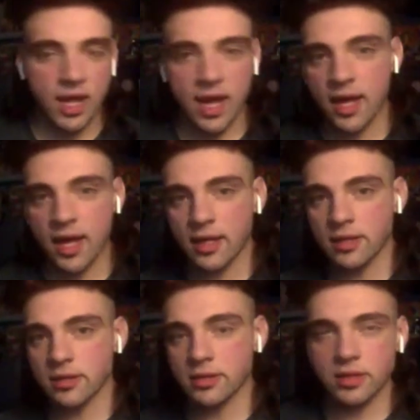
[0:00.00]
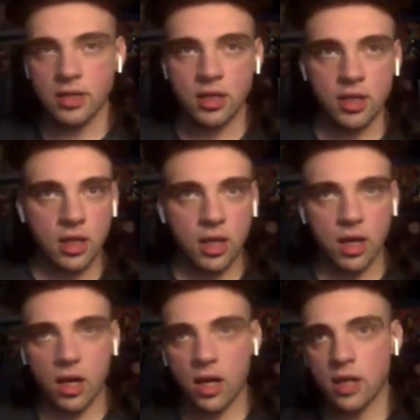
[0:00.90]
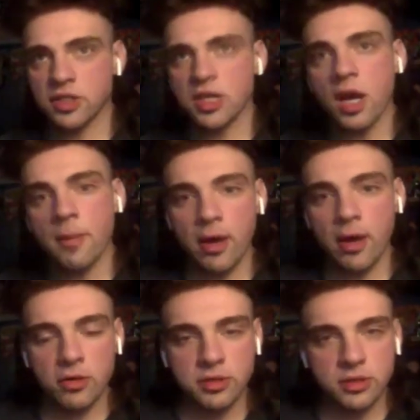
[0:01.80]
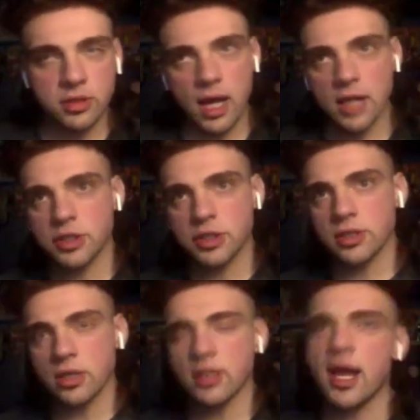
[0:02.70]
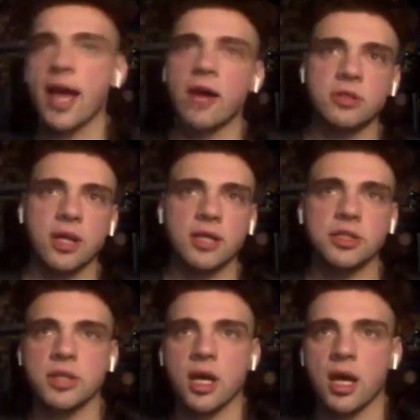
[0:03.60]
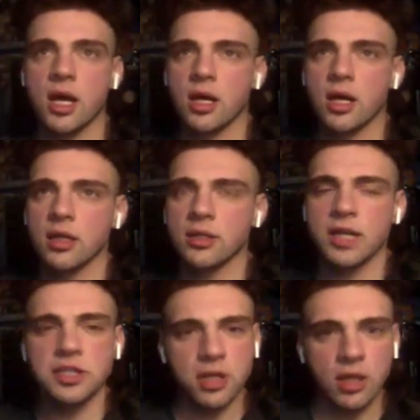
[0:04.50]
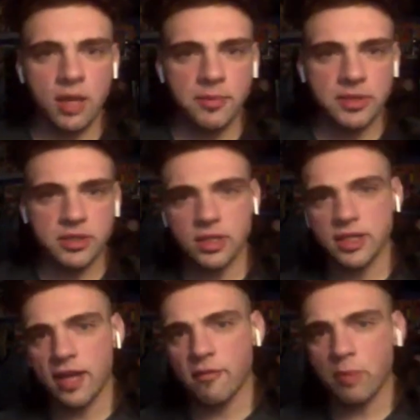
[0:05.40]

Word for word: and some Elks Lodges, or not Elks Lodges, Knights of Columbus, because they have